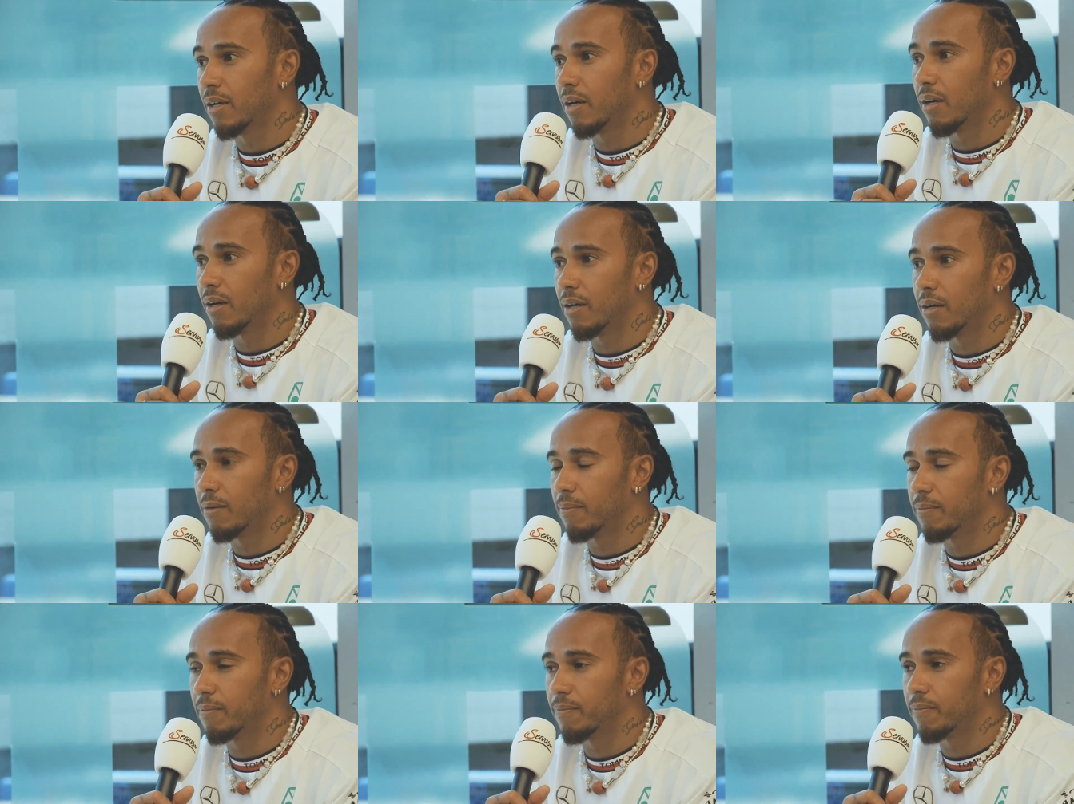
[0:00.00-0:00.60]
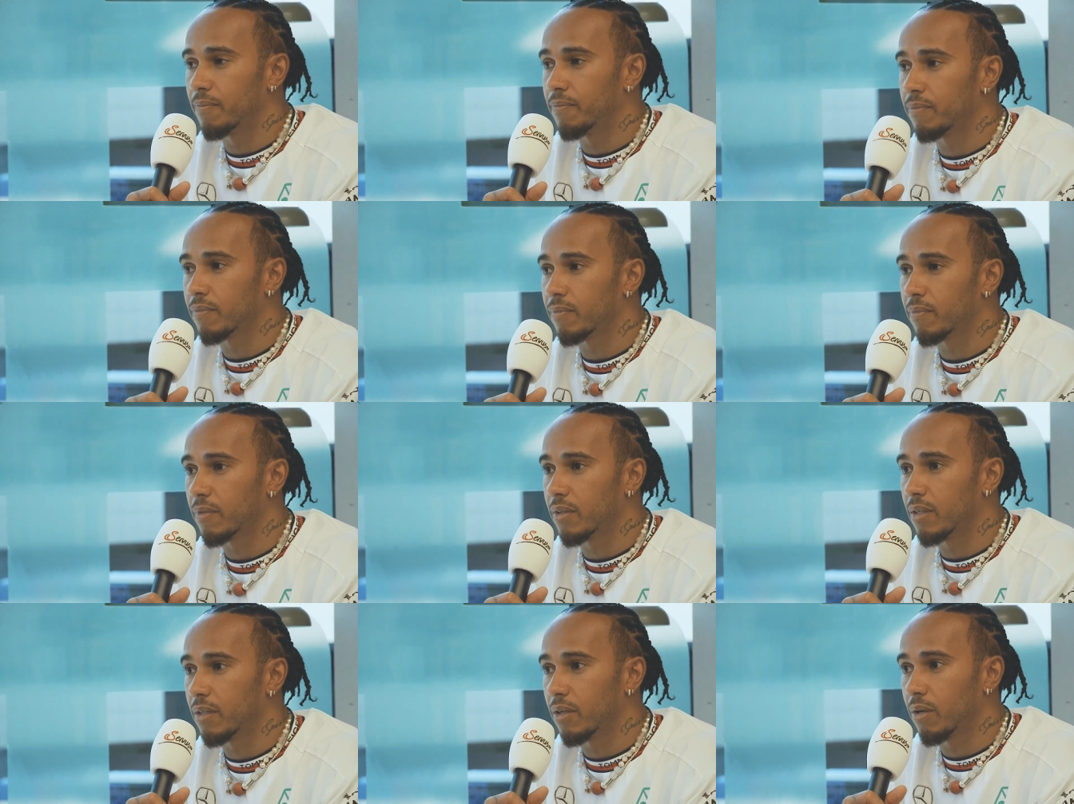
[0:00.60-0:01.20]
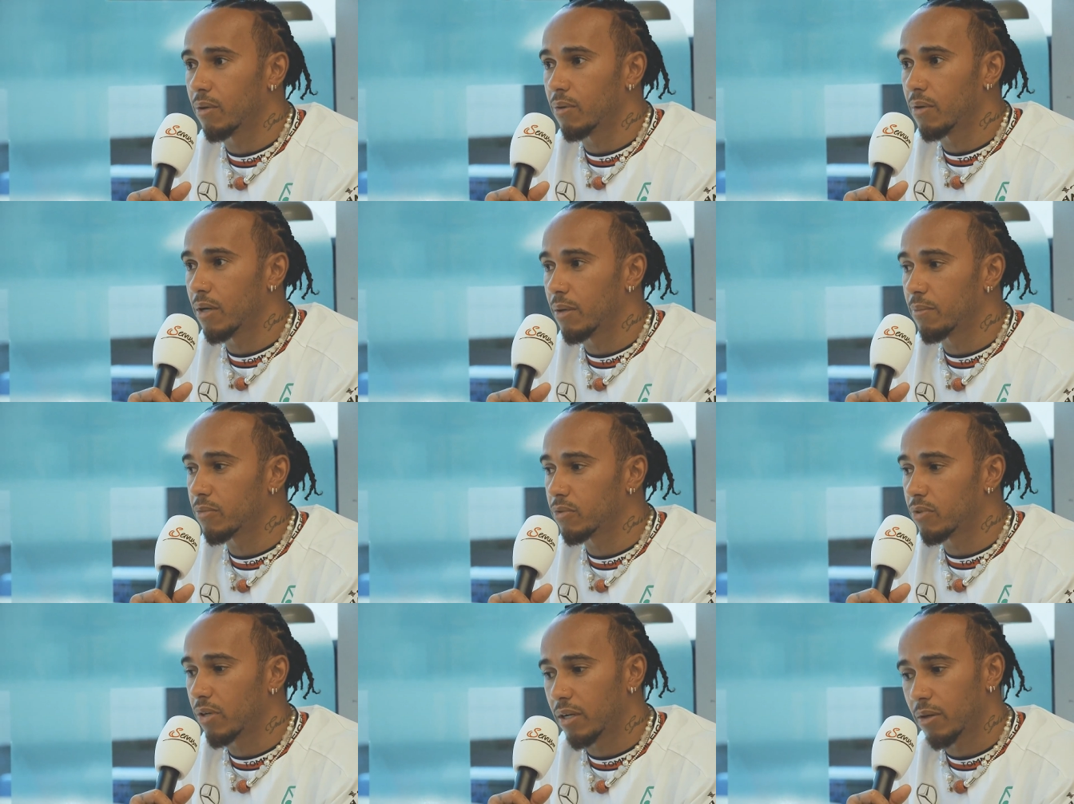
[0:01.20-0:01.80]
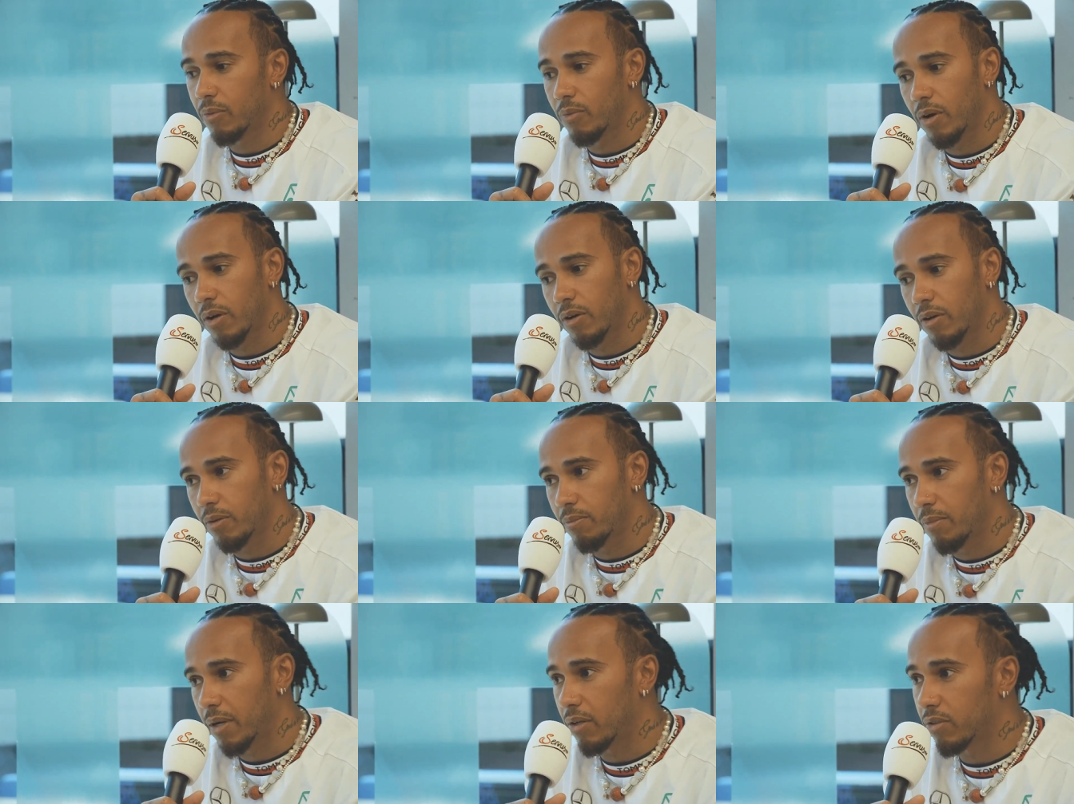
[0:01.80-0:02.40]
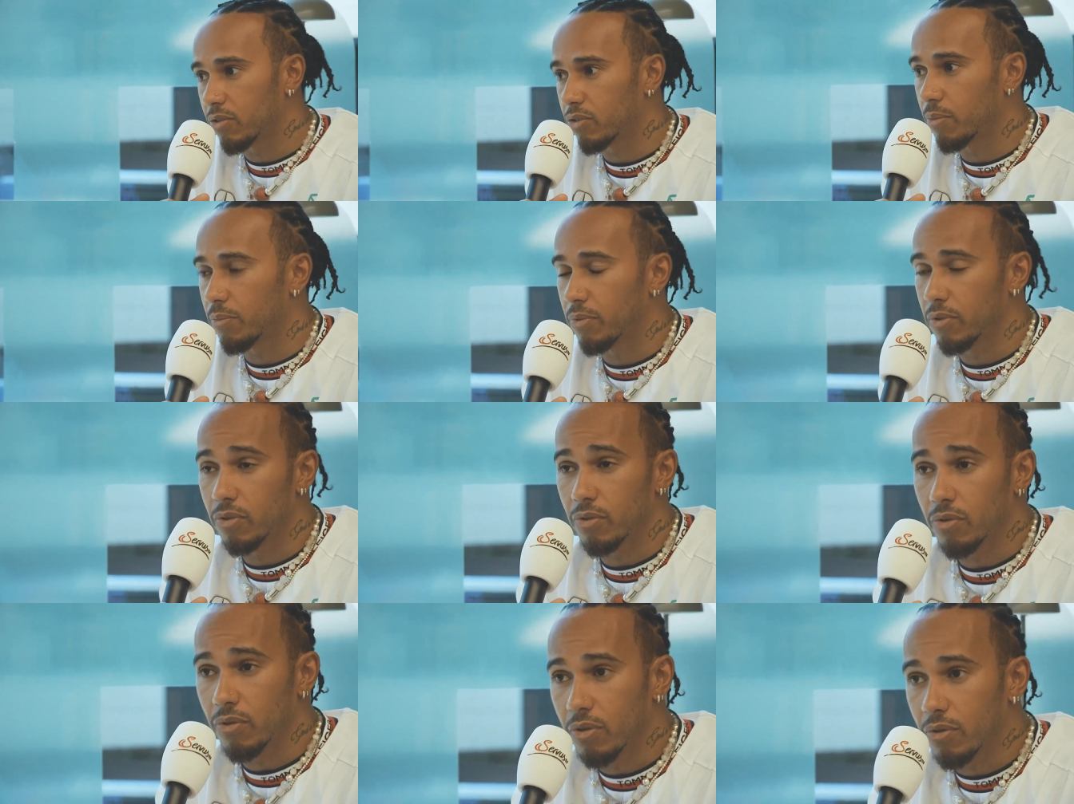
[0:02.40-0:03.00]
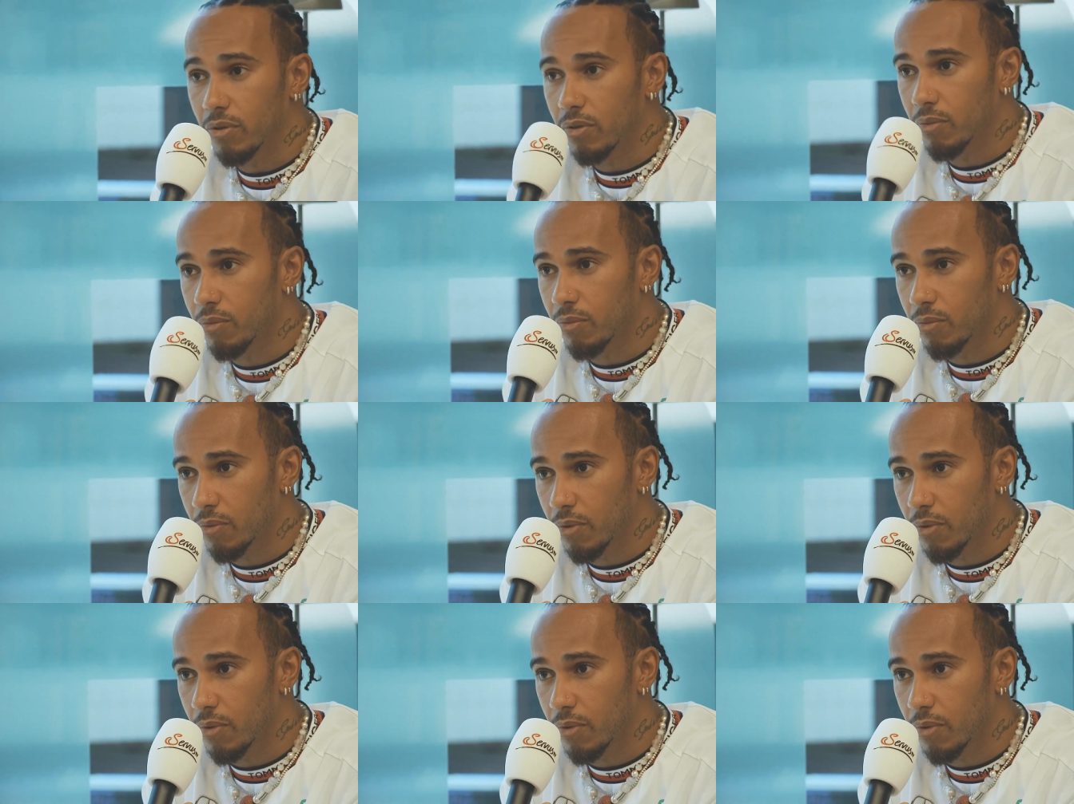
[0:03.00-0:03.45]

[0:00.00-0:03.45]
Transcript: You know, I'm trying to work on my entrepreneurial